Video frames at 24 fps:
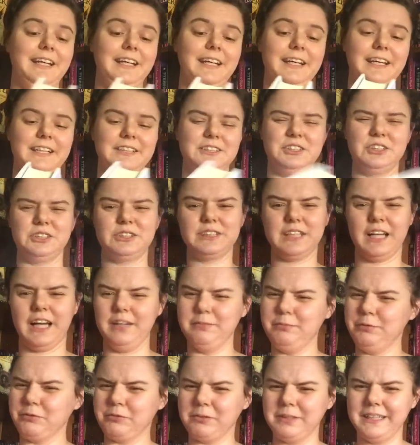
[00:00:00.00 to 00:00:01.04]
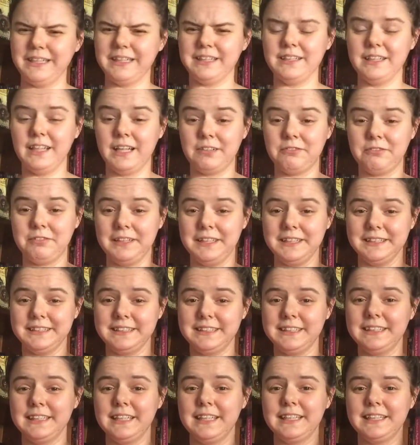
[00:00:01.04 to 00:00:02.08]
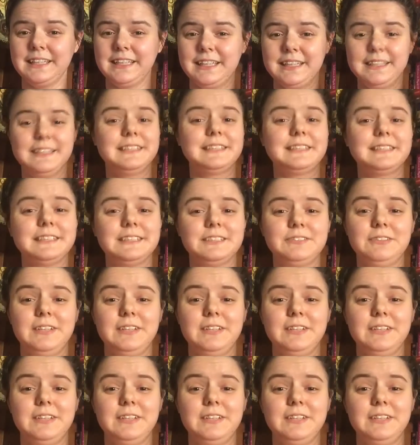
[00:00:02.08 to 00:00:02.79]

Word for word: And just, I've been reading a lot of fantasy lately, and this is